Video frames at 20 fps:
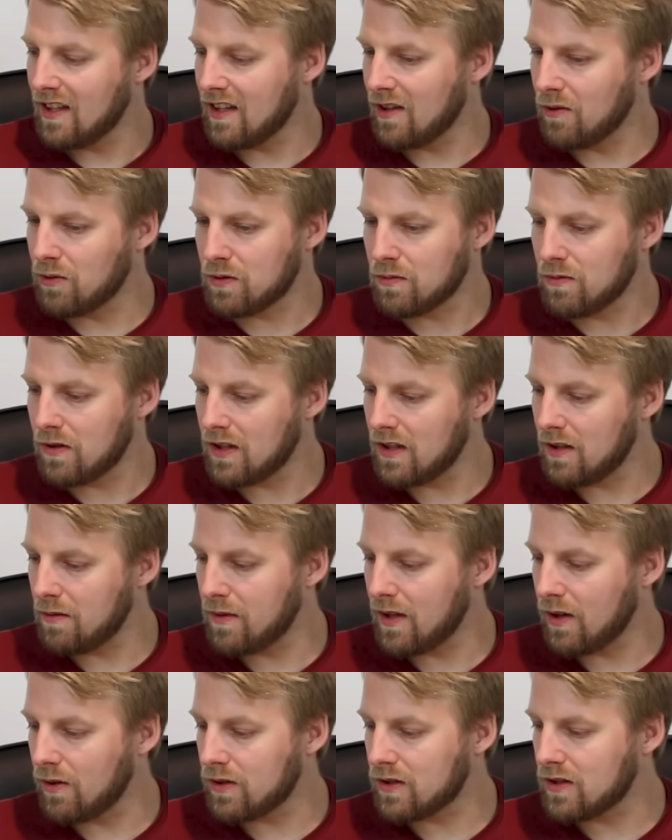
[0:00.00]
That was one of
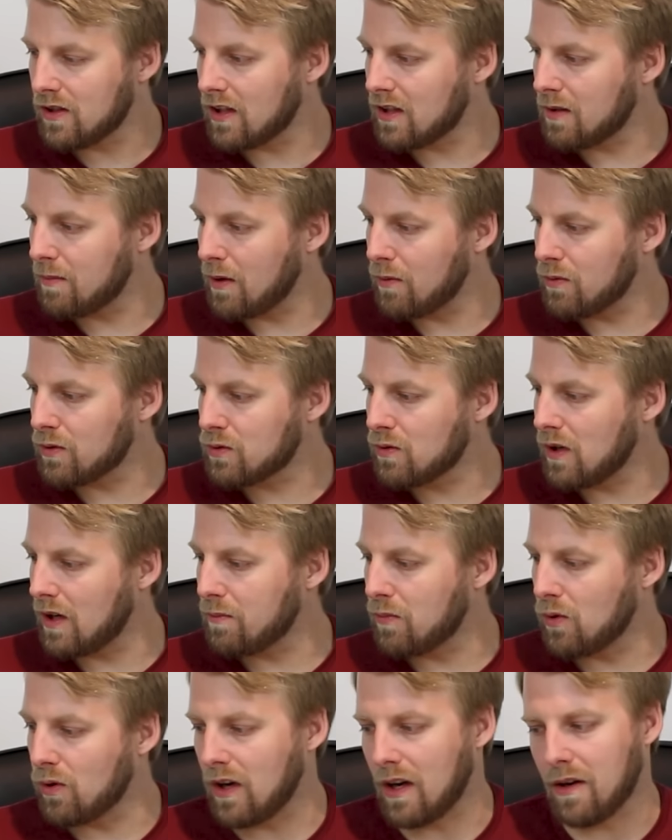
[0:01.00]
them that I talked about was
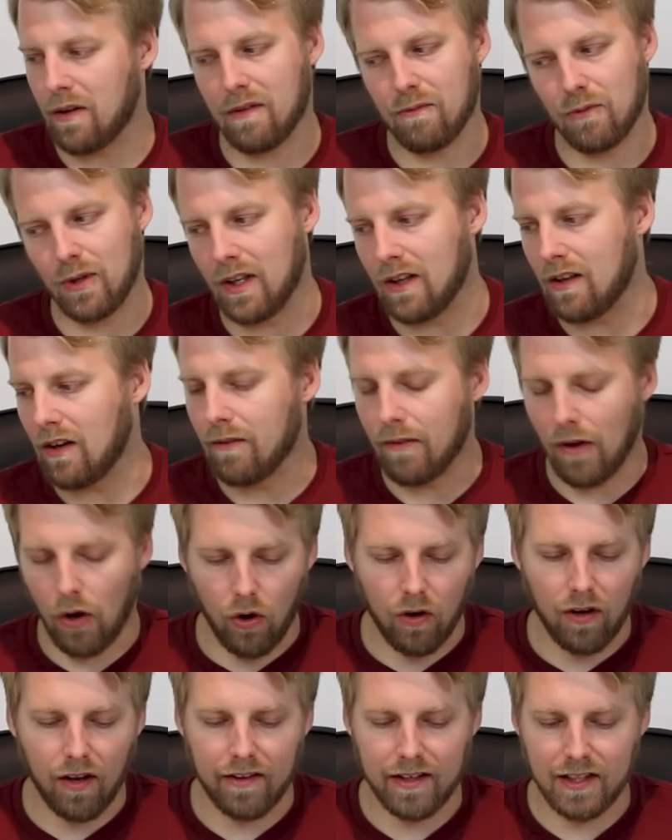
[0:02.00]
quite more. Well,
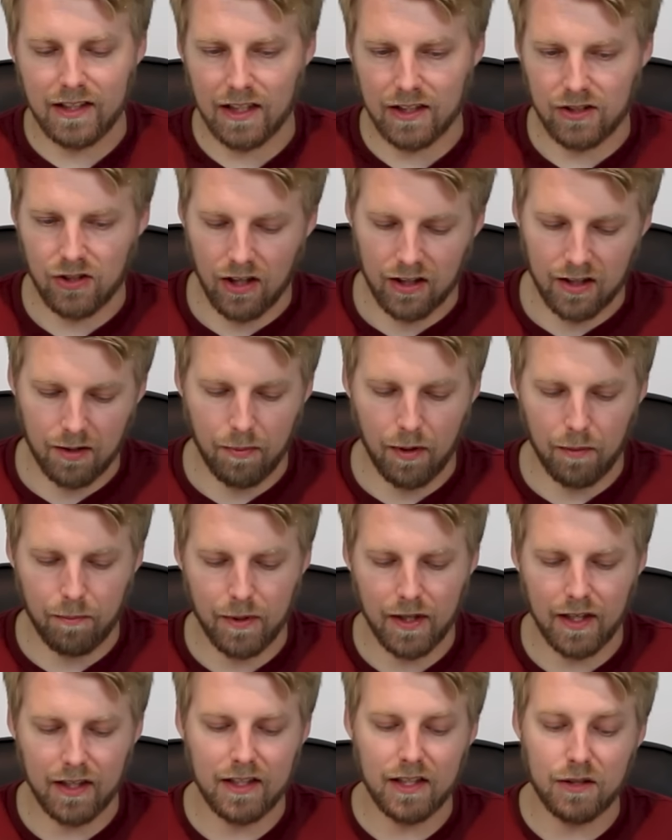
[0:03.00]
all of these I talked about
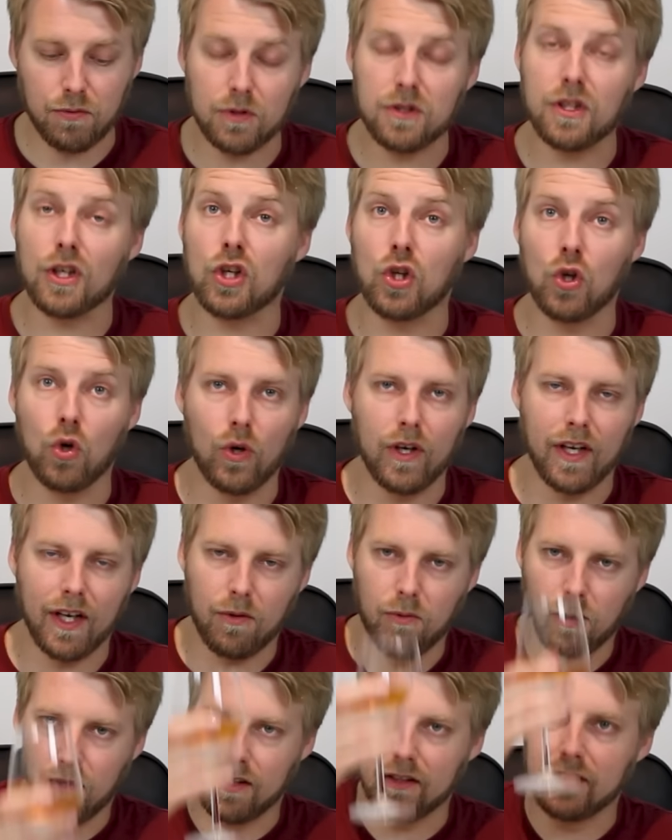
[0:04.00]
being, this was the
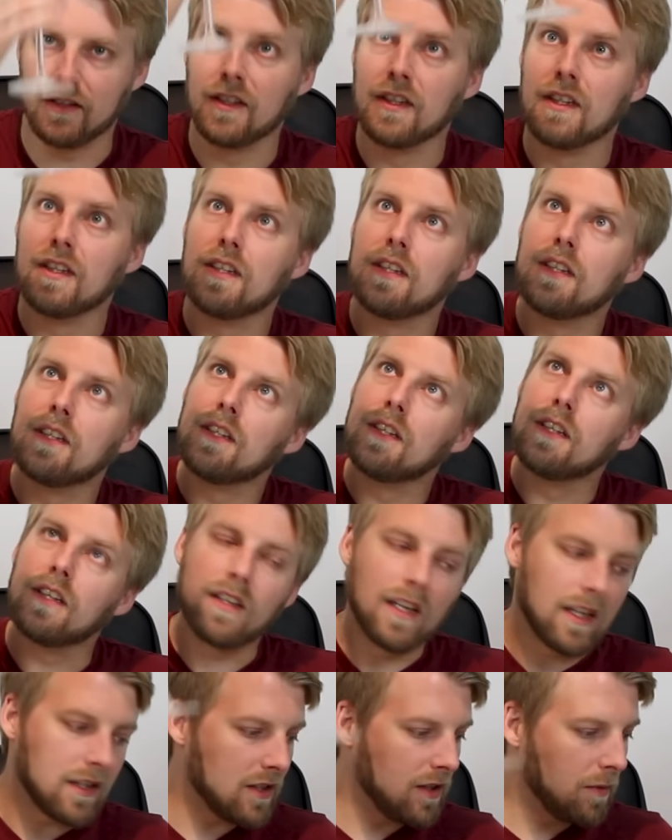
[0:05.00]
cloying one.
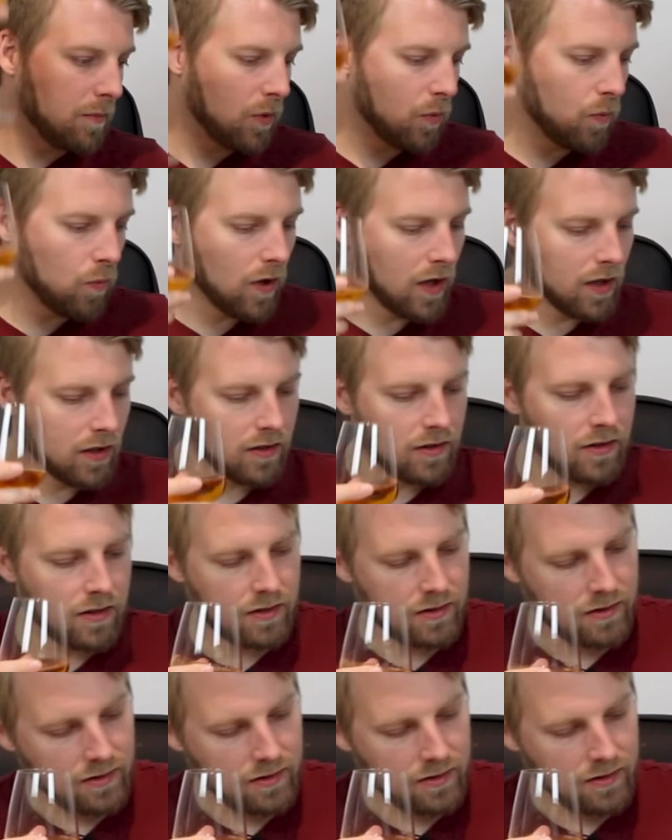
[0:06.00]
That's number one.